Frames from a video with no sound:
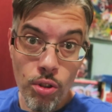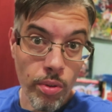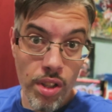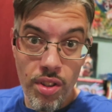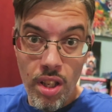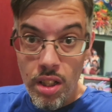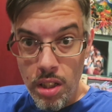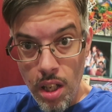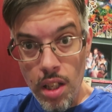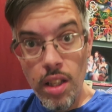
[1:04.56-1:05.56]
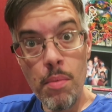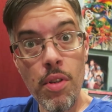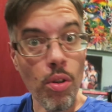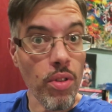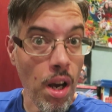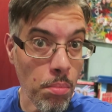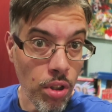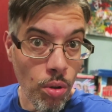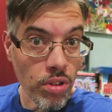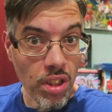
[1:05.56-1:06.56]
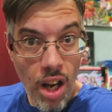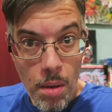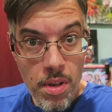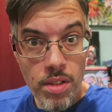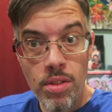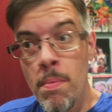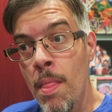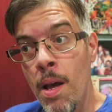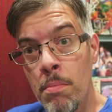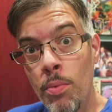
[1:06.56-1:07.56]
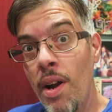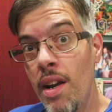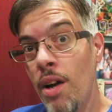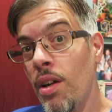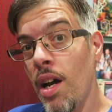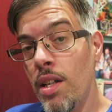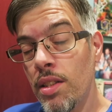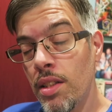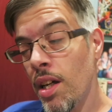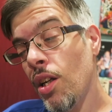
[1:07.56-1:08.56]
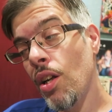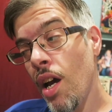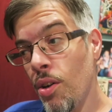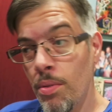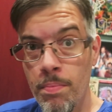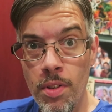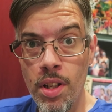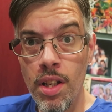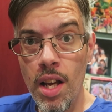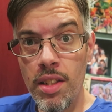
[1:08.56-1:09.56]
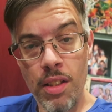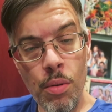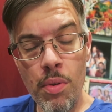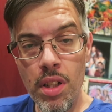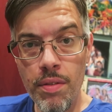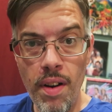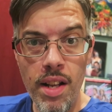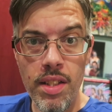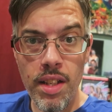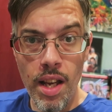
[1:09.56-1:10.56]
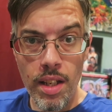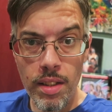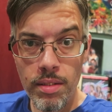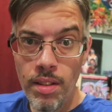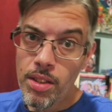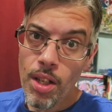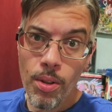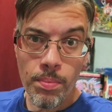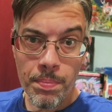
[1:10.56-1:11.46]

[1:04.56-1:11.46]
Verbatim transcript: do anything? Let me know down below in the comments. But right now, guys, let's head on out and see what we can find today. Let's go.